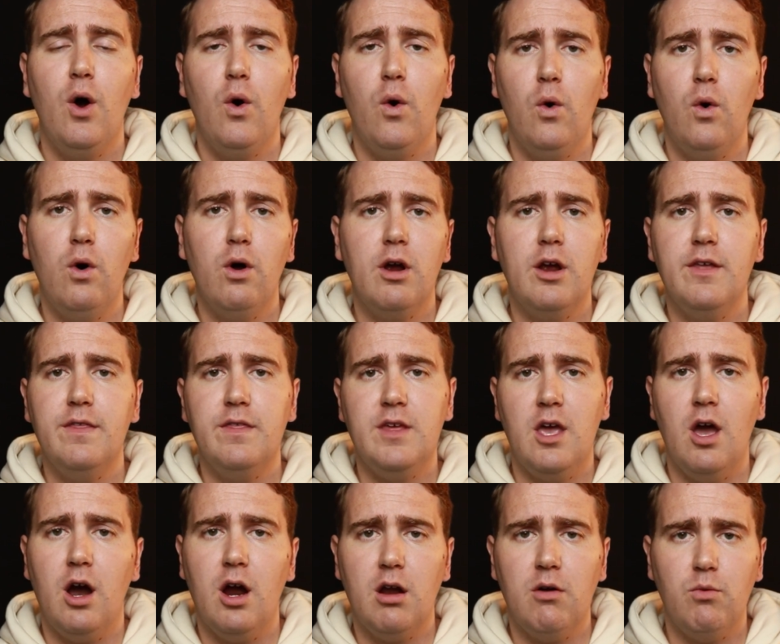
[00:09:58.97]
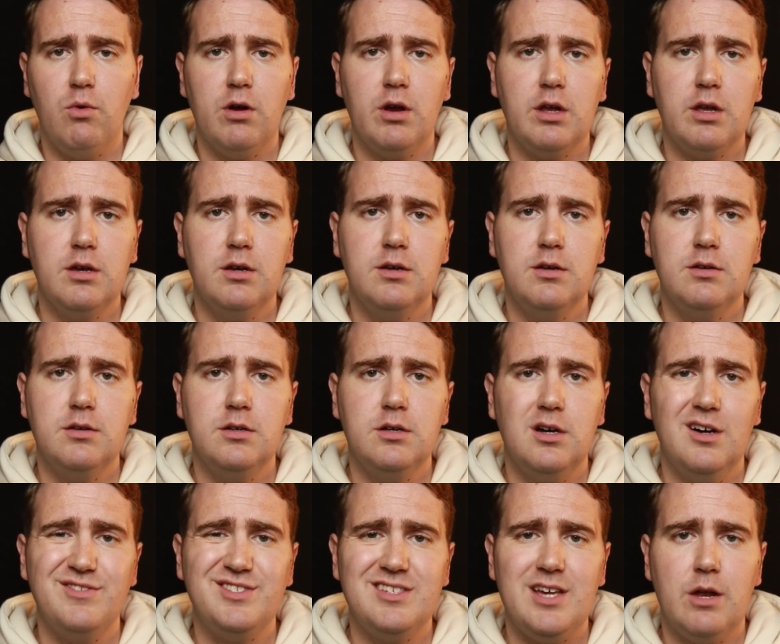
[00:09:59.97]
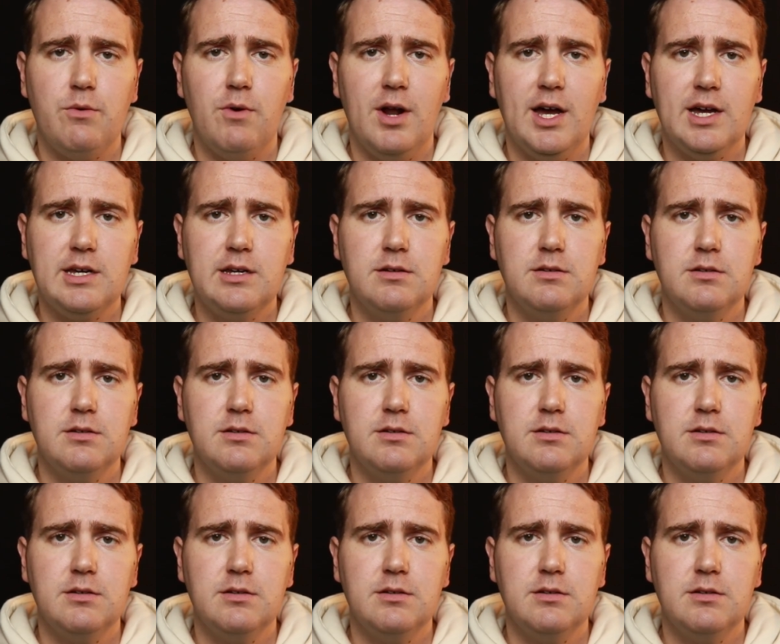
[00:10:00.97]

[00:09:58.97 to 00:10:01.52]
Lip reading: or the artwork of Scent Rock.